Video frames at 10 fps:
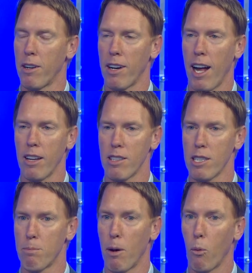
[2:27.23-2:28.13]

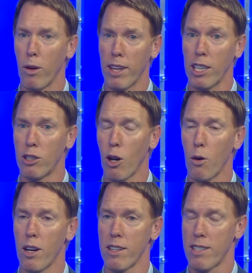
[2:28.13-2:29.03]
analysis. But what they
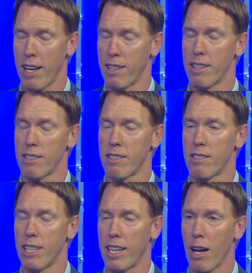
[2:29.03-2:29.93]
showed us at this
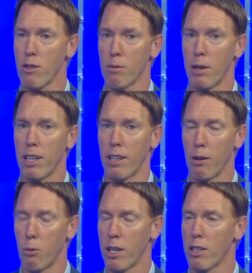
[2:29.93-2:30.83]
city council meeting
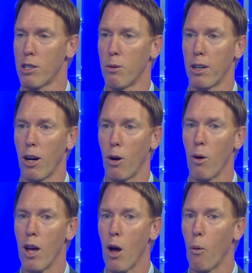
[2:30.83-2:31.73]
a week or two ago
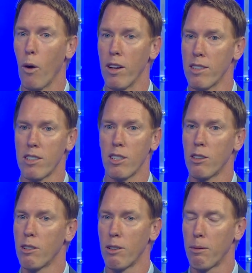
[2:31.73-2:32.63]
was
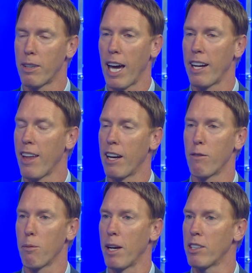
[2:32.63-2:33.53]
getting that
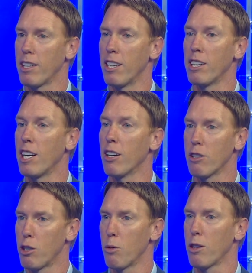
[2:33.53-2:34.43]
information in a year or
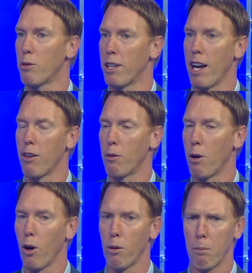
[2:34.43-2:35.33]
two or three down the
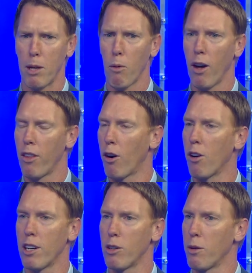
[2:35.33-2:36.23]
road. Meanwhile, they're
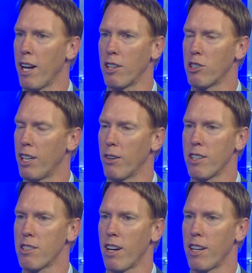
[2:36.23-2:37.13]
already doing
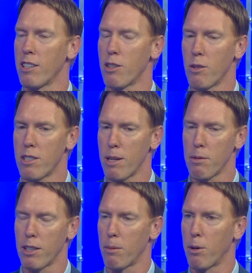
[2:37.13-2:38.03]
engineering studies, so it seems
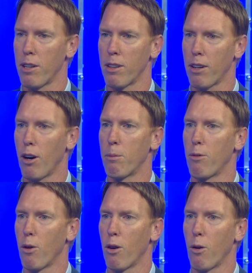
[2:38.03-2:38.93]
like they're putting the cart
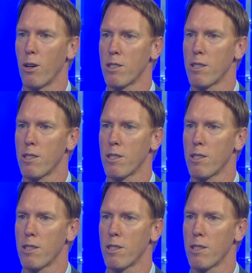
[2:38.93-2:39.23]
before the horse.